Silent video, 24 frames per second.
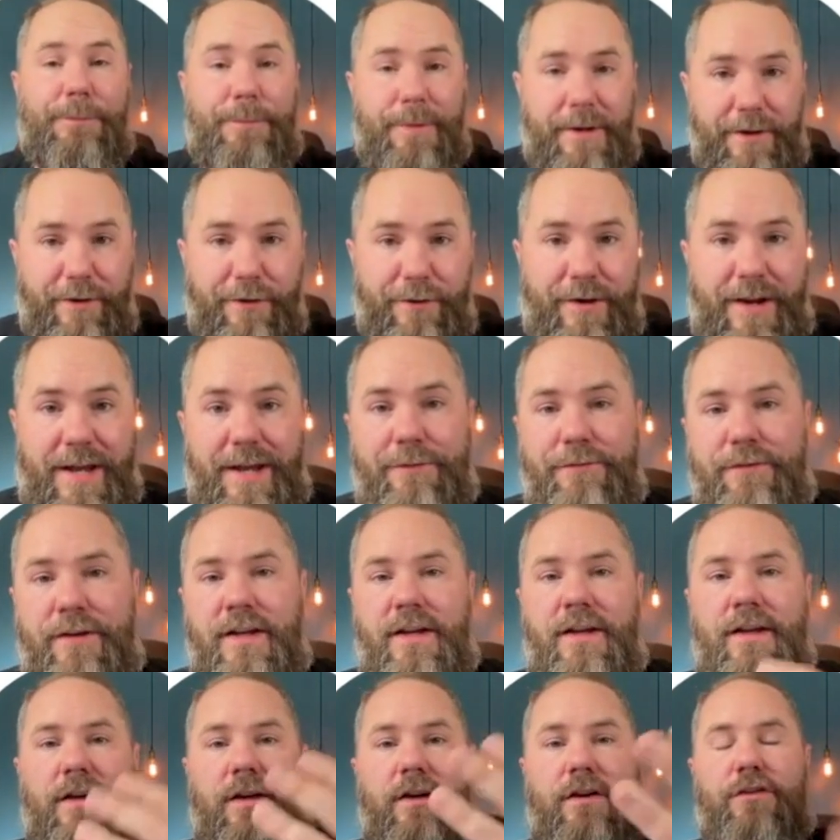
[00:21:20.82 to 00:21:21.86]
paragraph
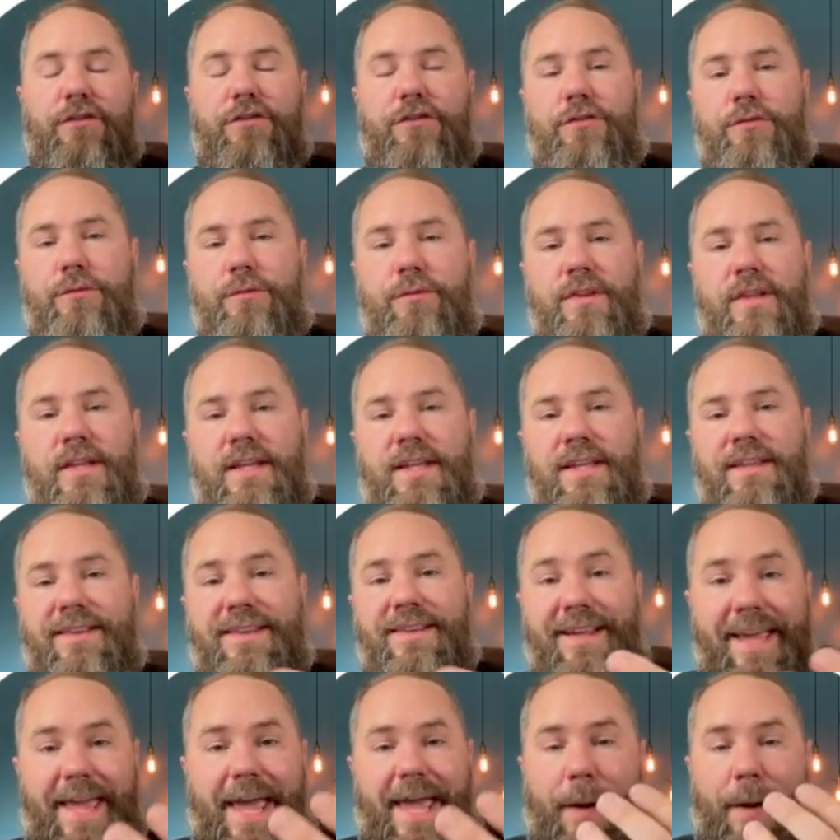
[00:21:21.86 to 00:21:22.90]
to the
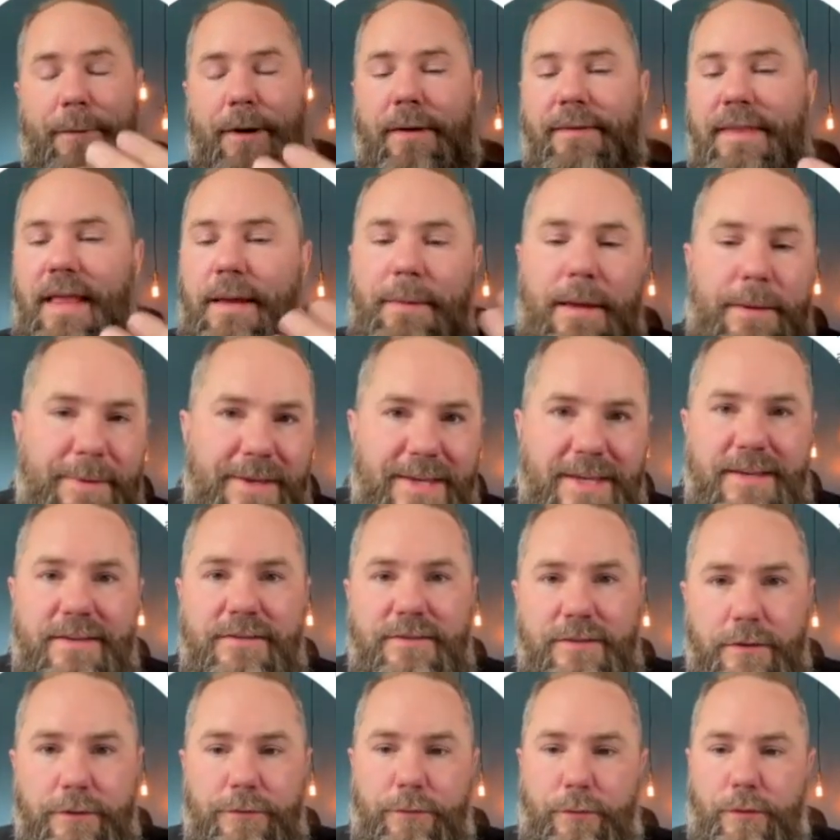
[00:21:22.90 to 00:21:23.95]
camera. And that may be
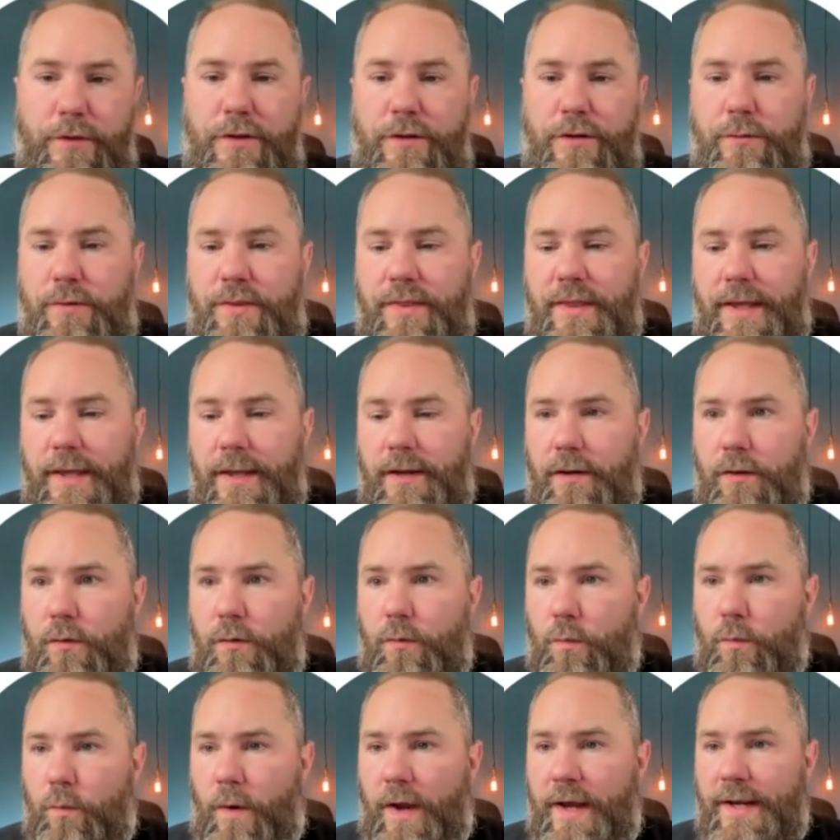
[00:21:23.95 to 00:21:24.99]
easier for you than
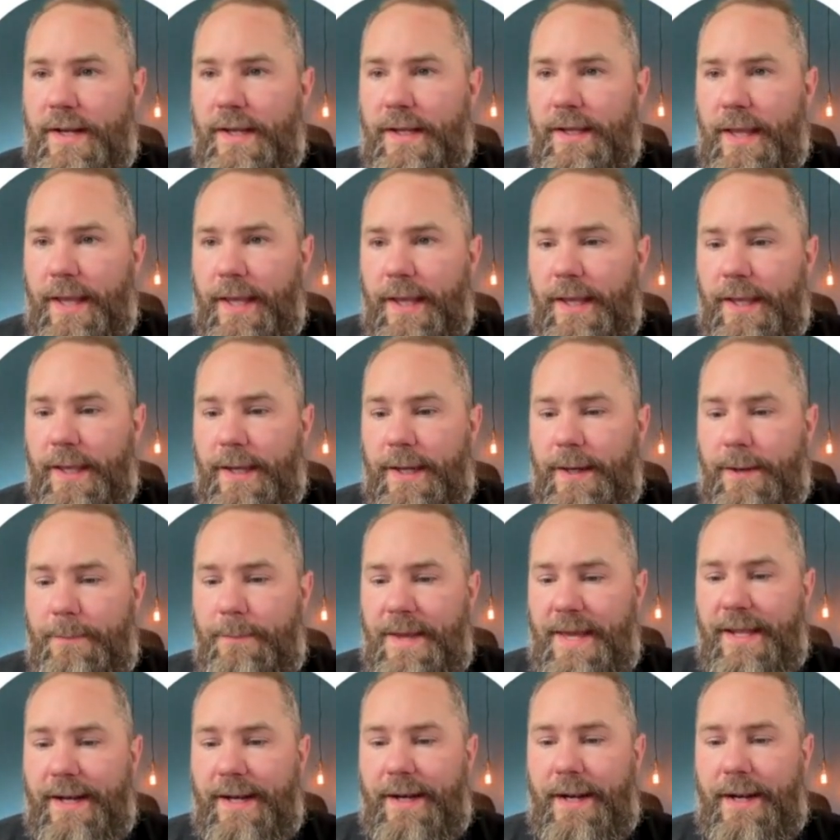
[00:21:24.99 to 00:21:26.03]
writing an